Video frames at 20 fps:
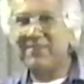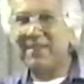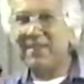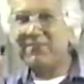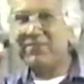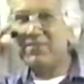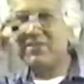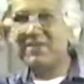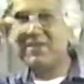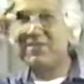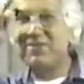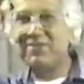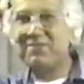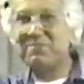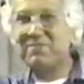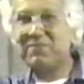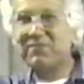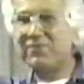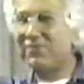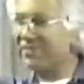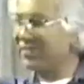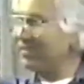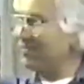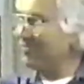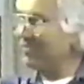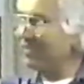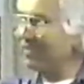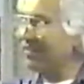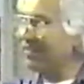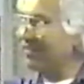Have you seen those before
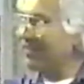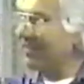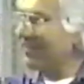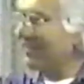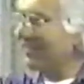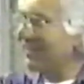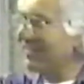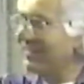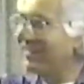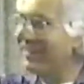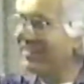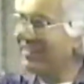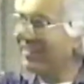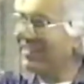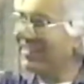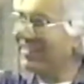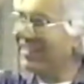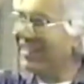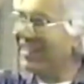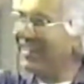somewhere? Mm-hmm.